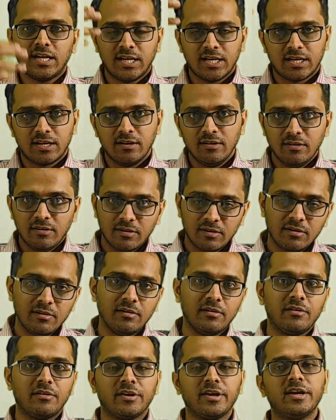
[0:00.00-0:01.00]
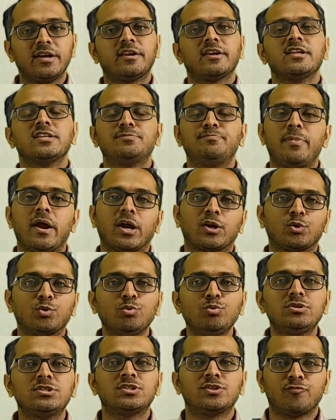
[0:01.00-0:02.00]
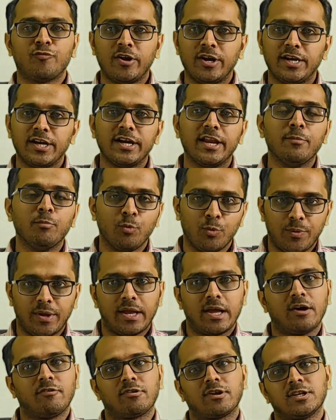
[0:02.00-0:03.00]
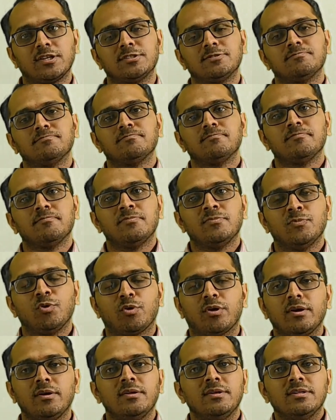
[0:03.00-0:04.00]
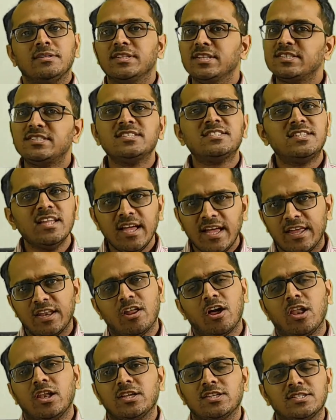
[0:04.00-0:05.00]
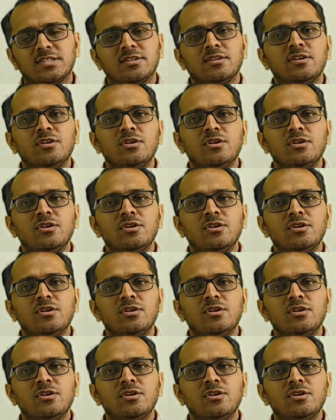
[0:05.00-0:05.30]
that it will retrace back to its 20-day moving average. Okay. This is the analogy.